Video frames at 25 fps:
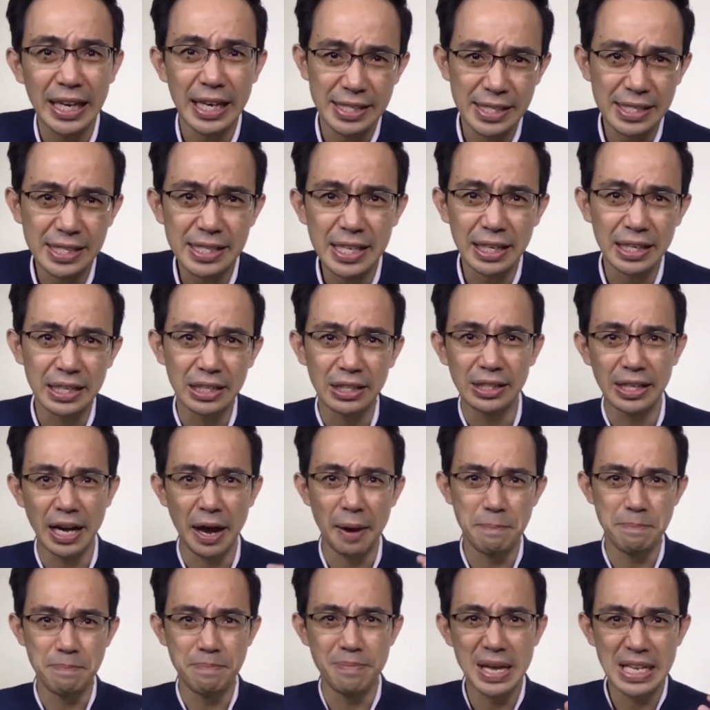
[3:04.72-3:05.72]
get stuck in the
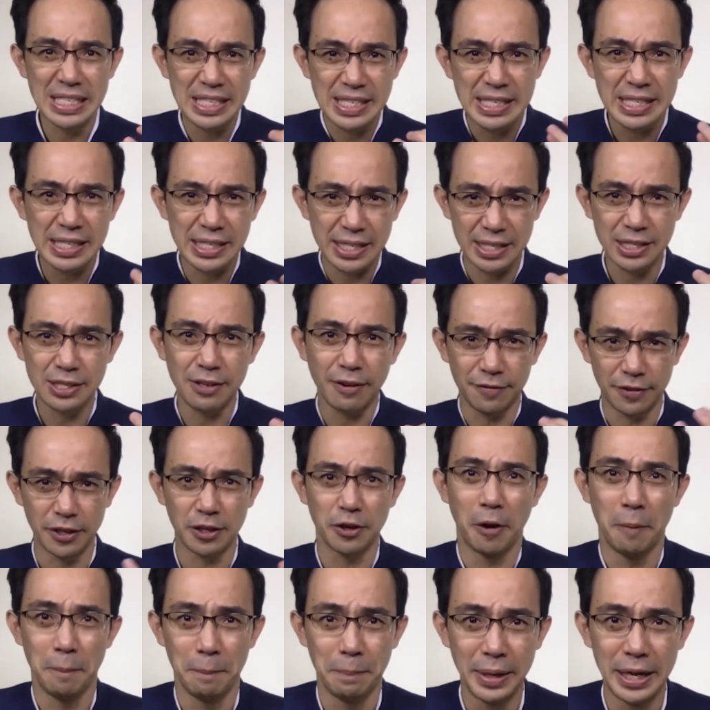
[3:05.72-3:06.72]
messiness of the
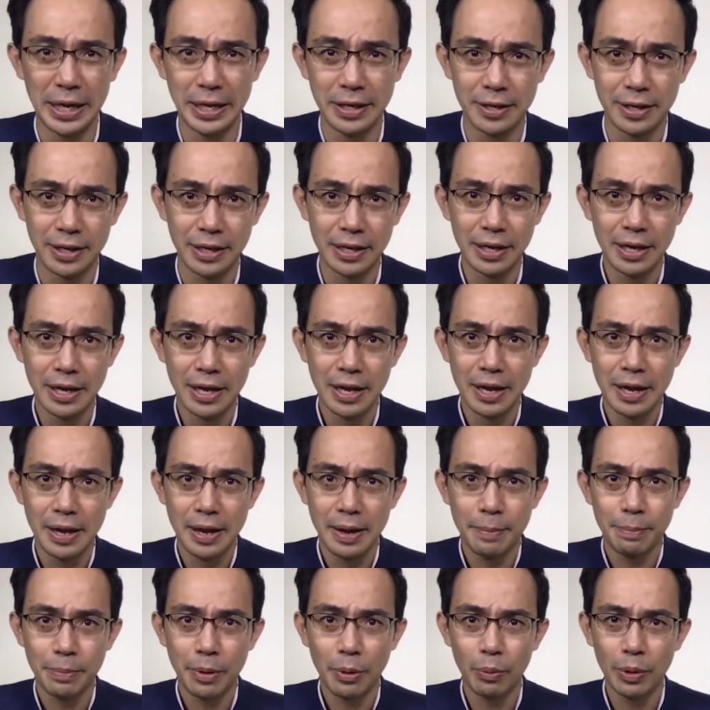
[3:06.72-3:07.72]
complaint.
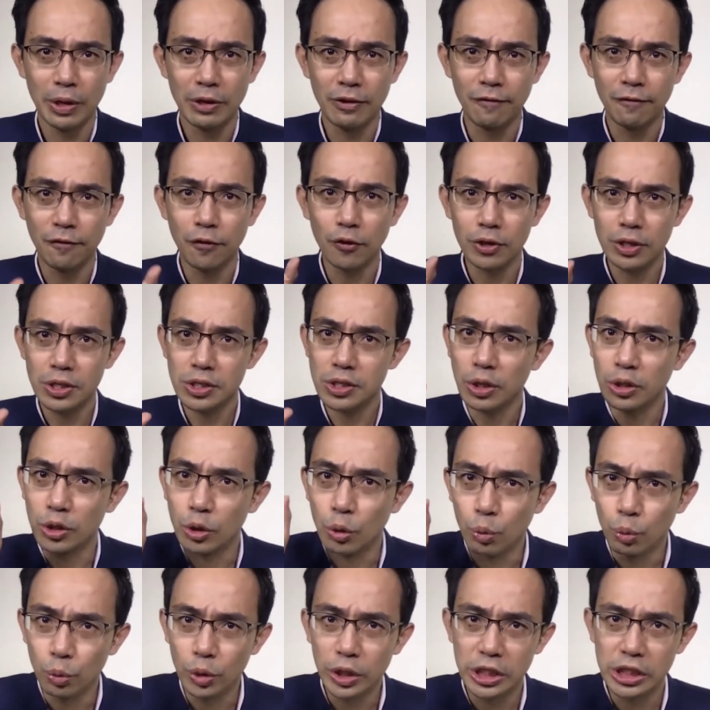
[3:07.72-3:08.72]
But when you focus on
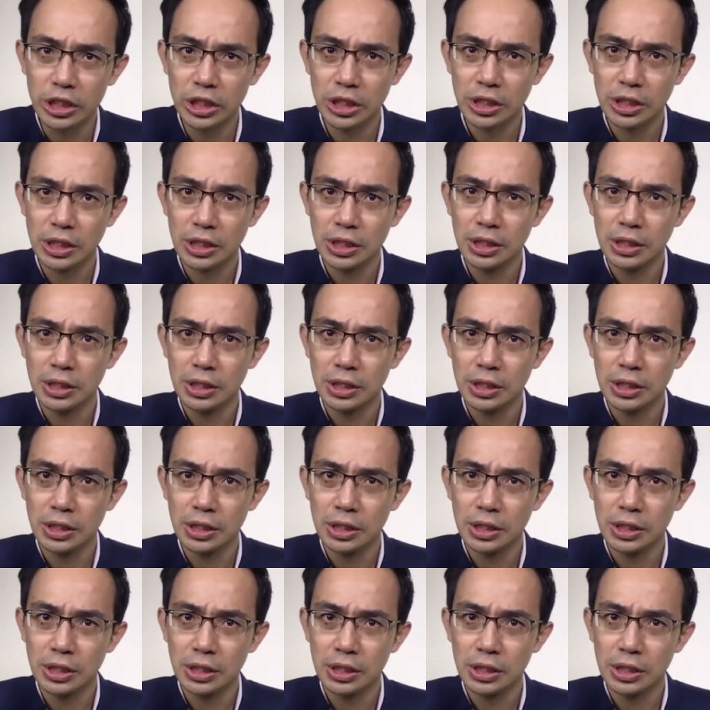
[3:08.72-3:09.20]
the wish,